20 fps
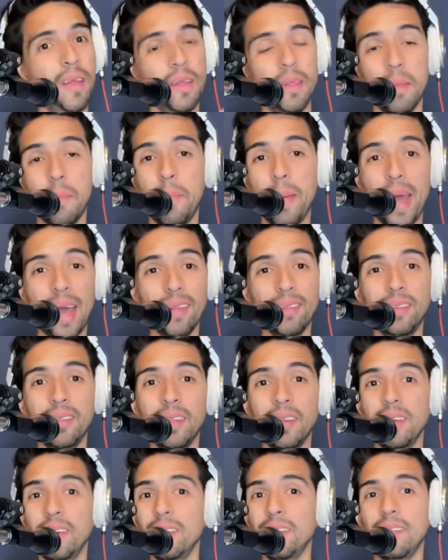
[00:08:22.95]
The past
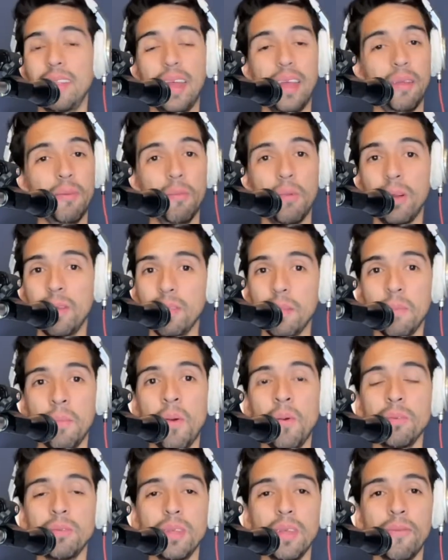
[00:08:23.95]
years, like one of the
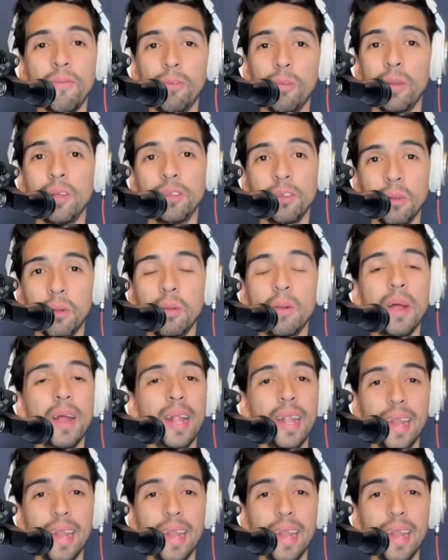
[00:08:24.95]
most influential